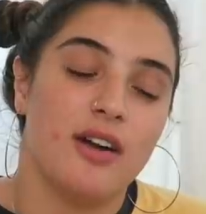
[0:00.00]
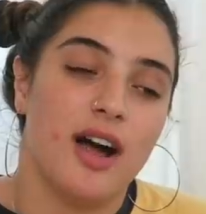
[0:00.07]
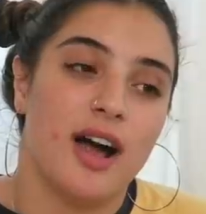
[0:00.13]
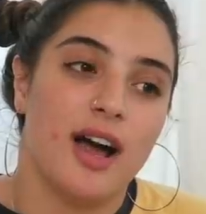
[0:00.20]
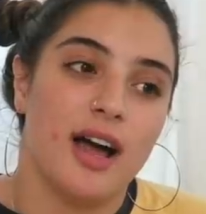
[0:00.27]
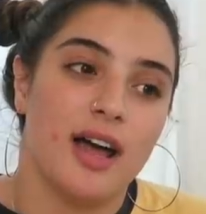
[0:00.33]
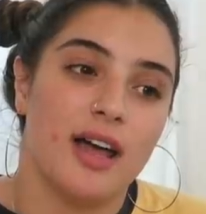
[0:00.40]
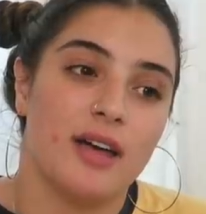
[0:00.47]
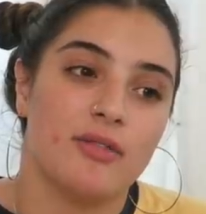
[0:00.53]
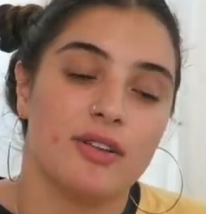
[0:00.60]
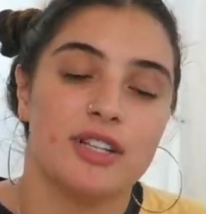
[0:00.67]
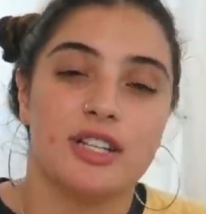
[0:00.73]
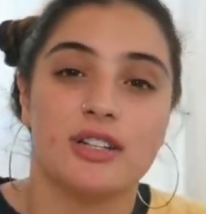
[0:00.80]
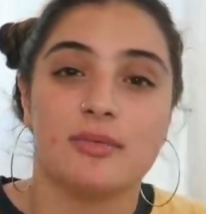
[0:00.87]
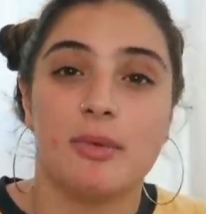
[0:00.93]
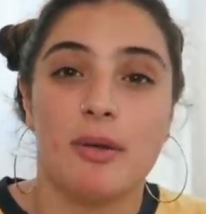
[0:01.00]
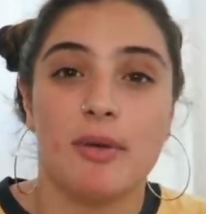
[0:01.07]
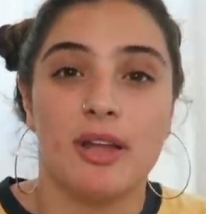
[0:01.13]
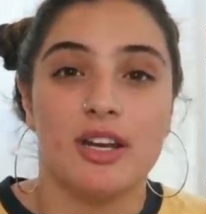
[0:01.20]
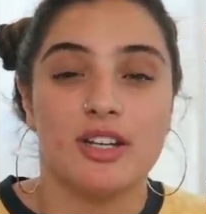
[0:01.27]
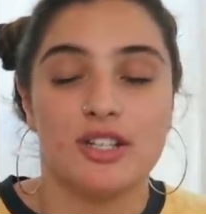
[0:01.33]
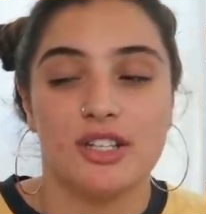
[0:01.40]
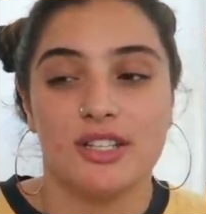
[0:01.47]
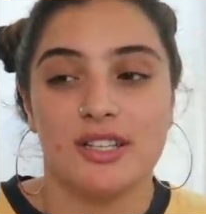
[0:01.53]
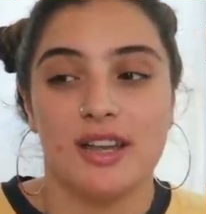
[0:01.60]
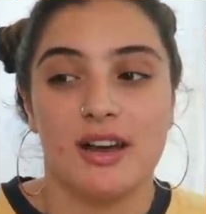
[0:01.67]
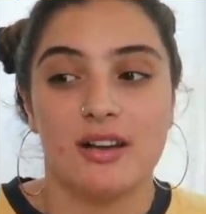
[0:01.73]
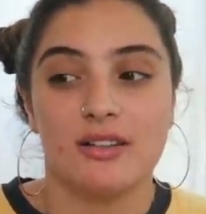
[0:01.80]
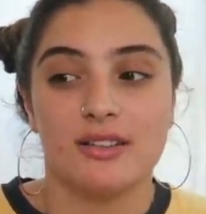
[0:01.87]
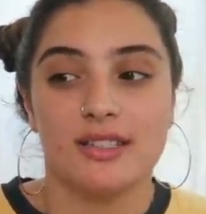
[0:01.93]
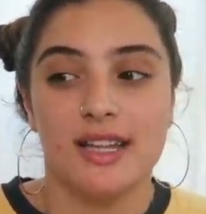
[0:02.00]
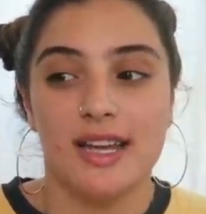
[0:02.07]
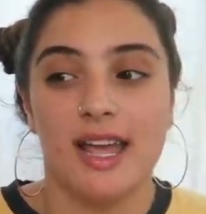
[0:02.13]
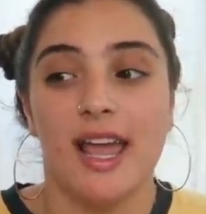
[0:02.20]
I reached out to my managers and I was like,